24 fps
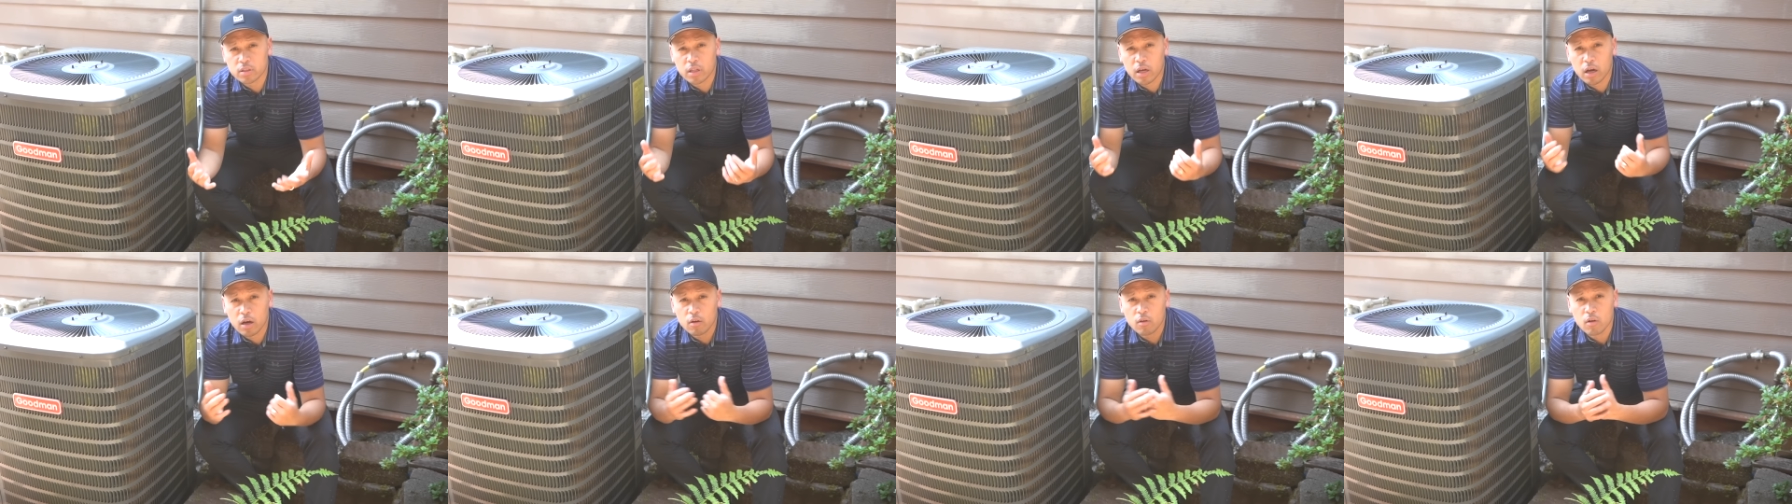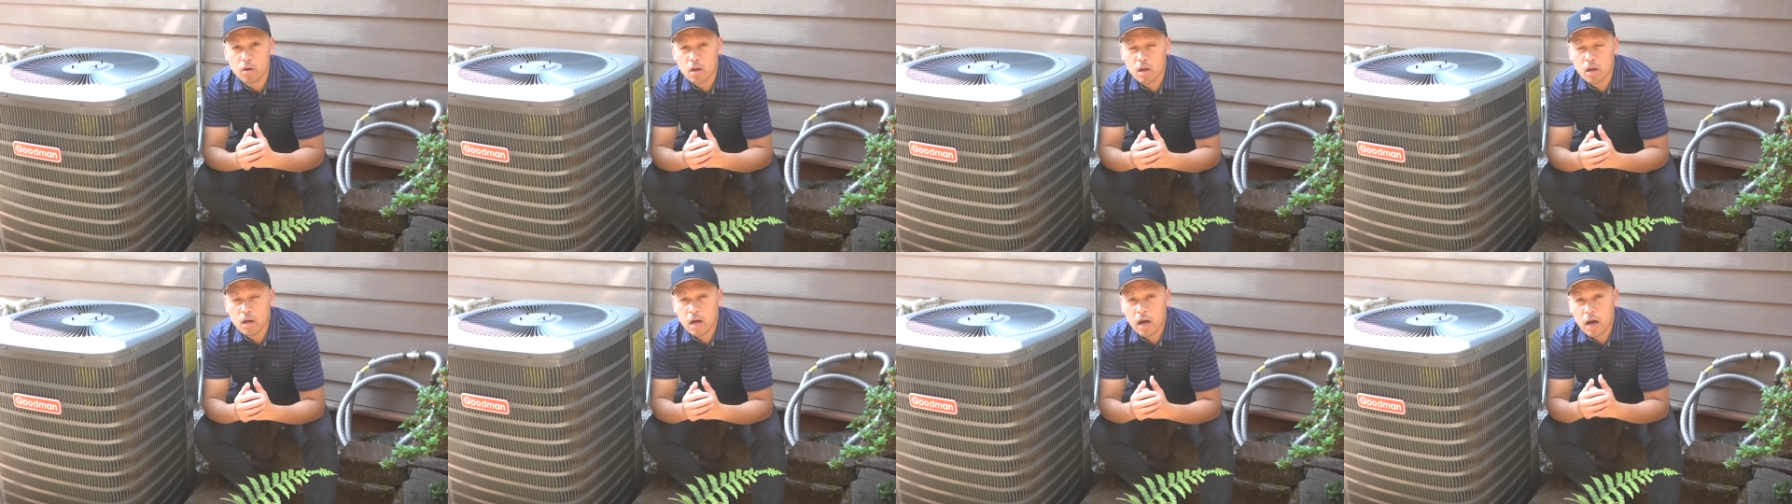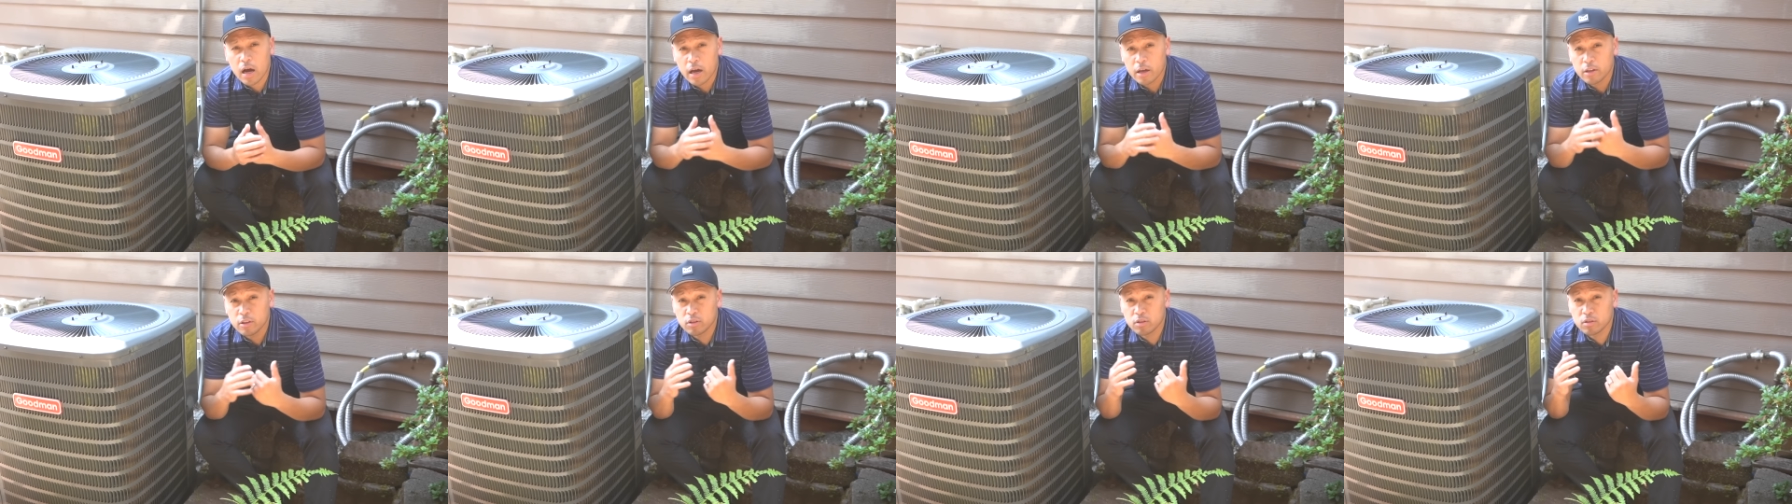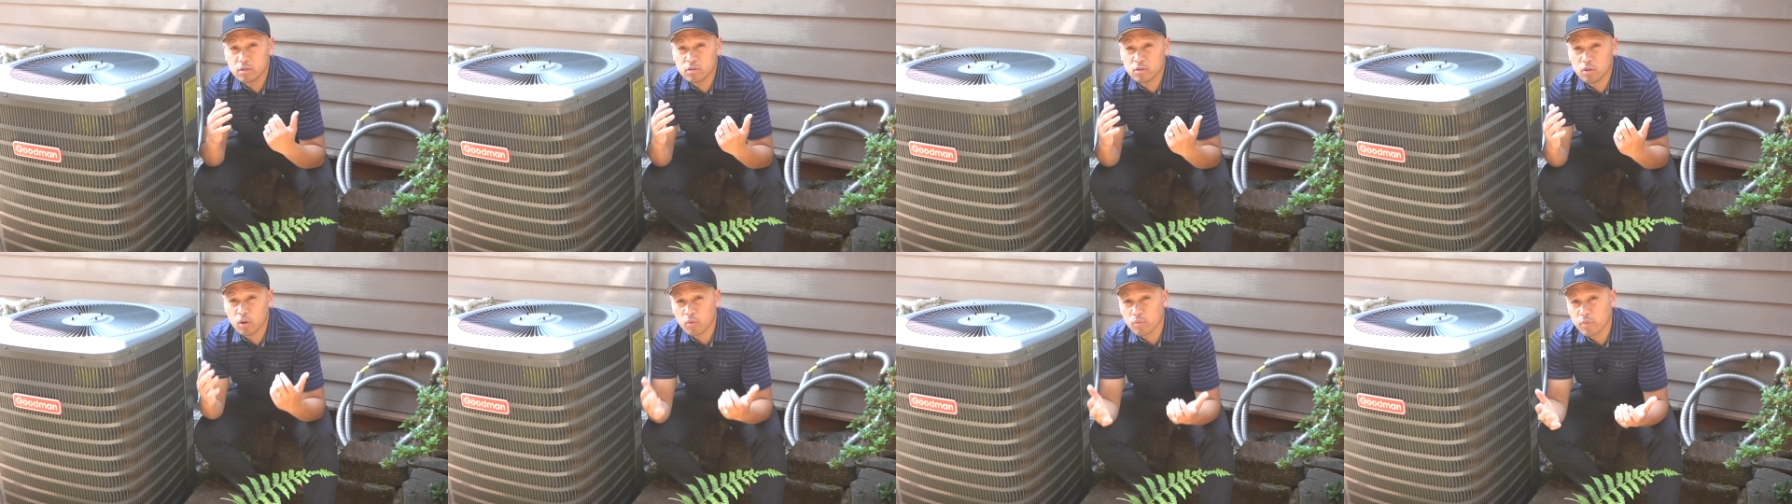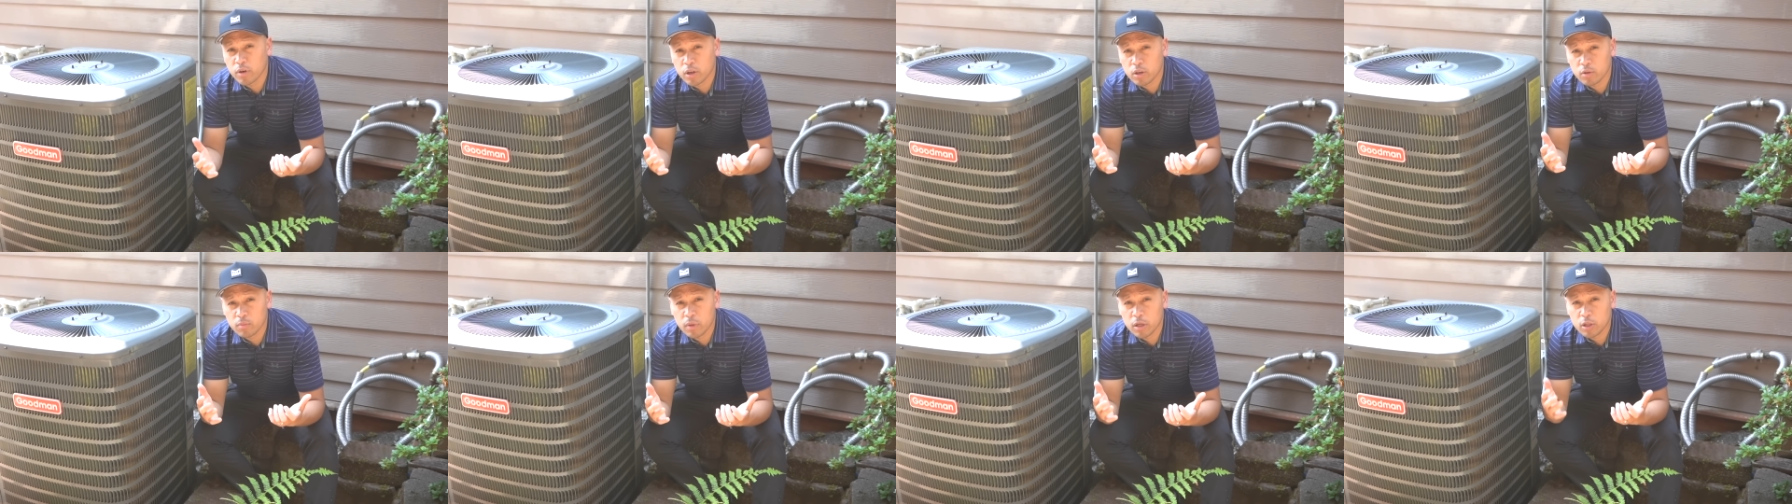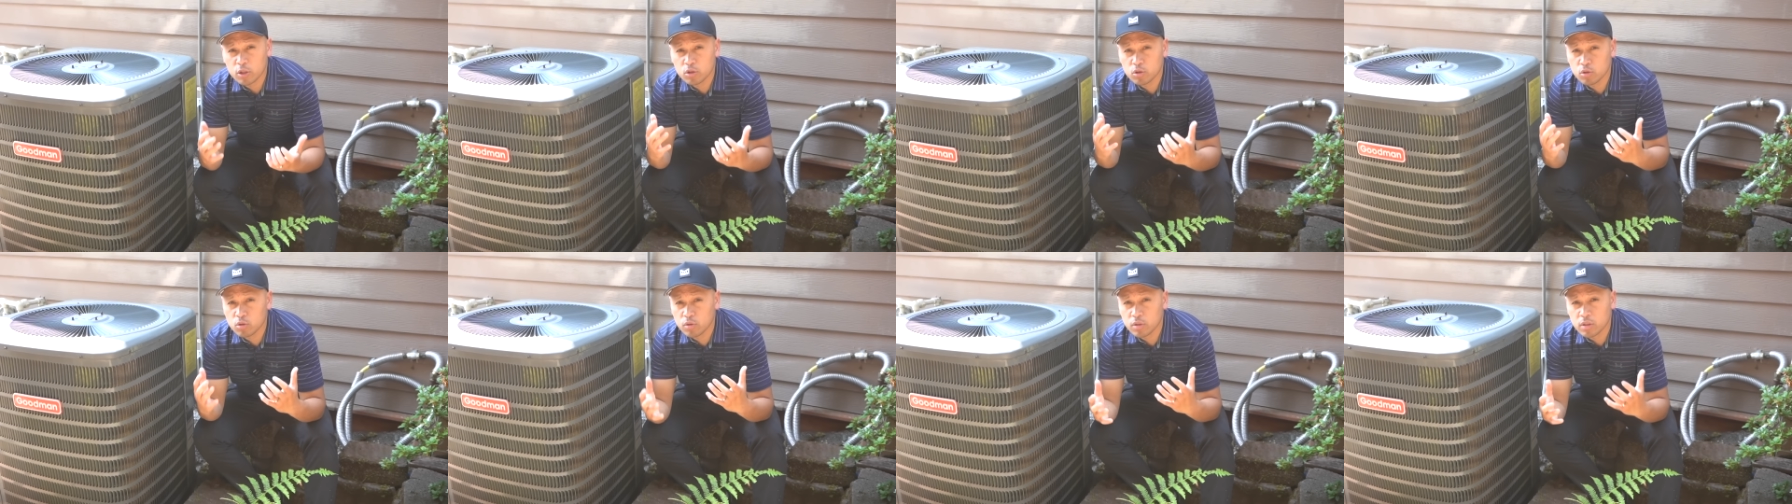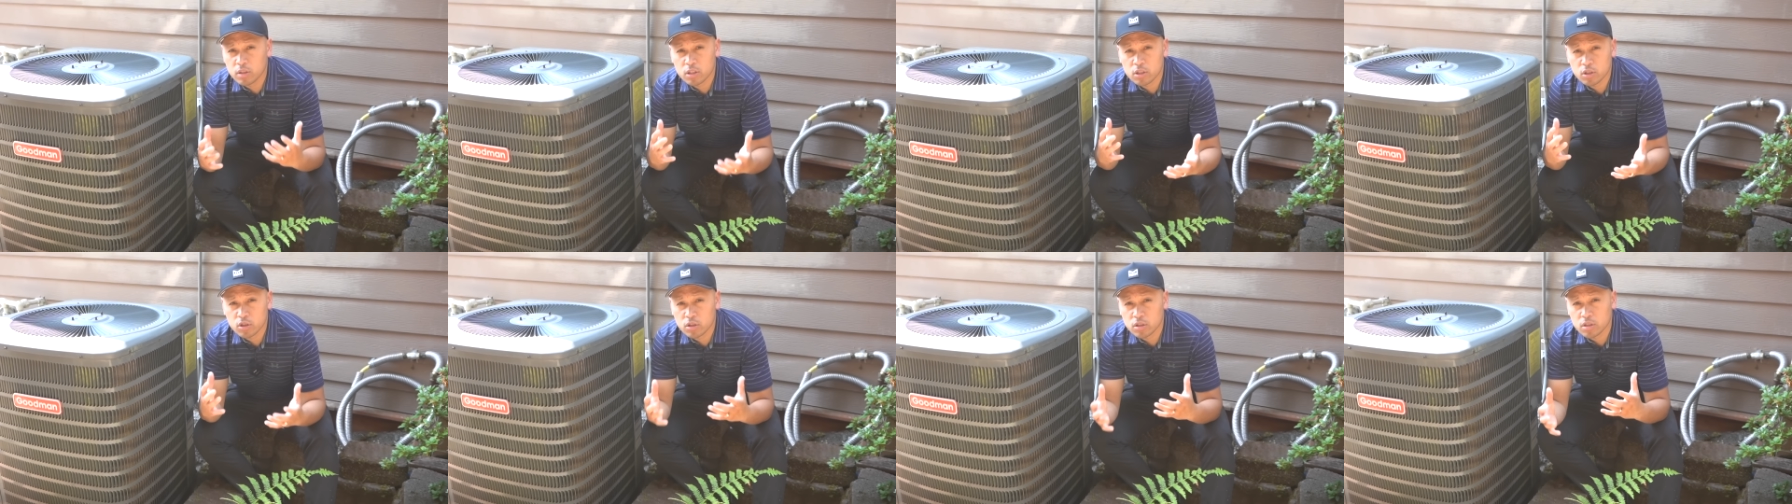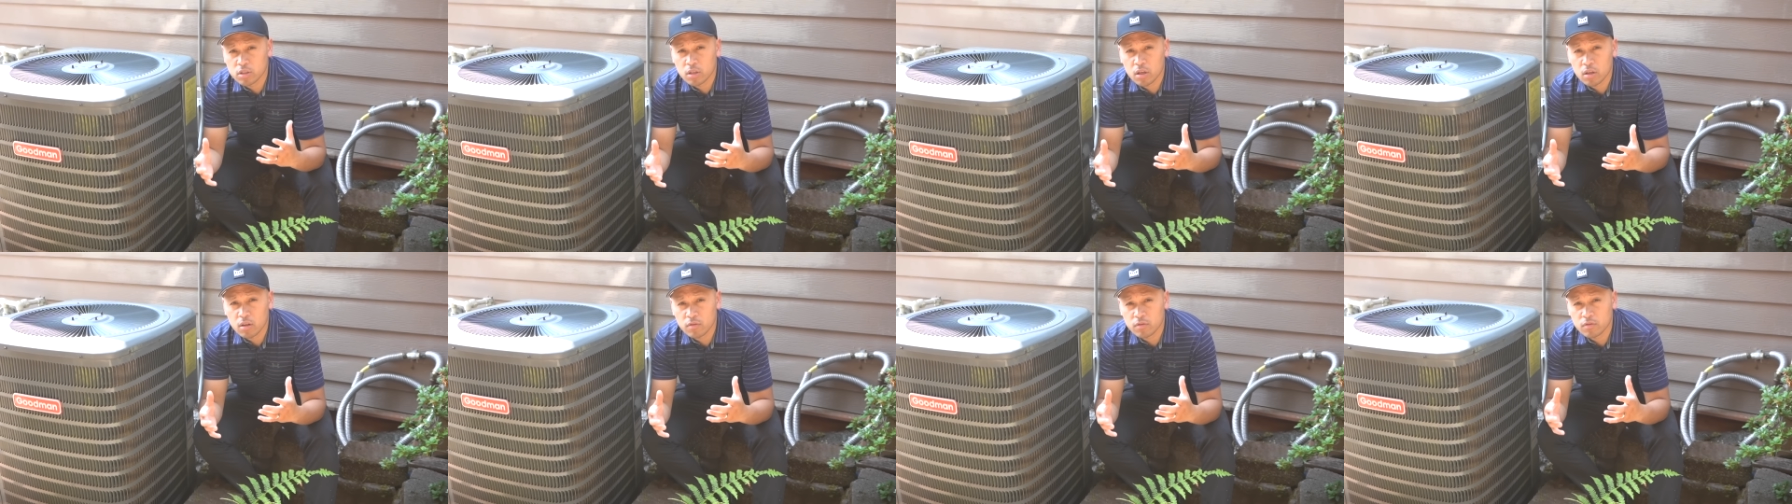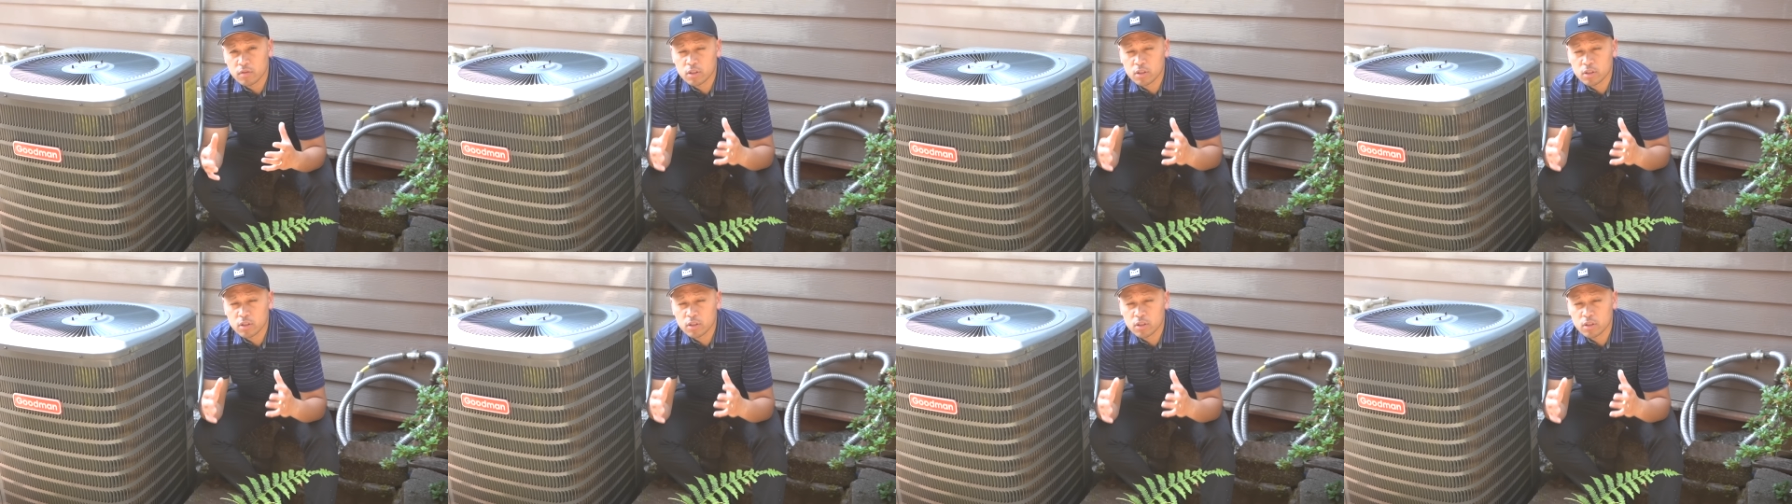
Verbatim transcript: Now, I don't recommend you doing this yourself.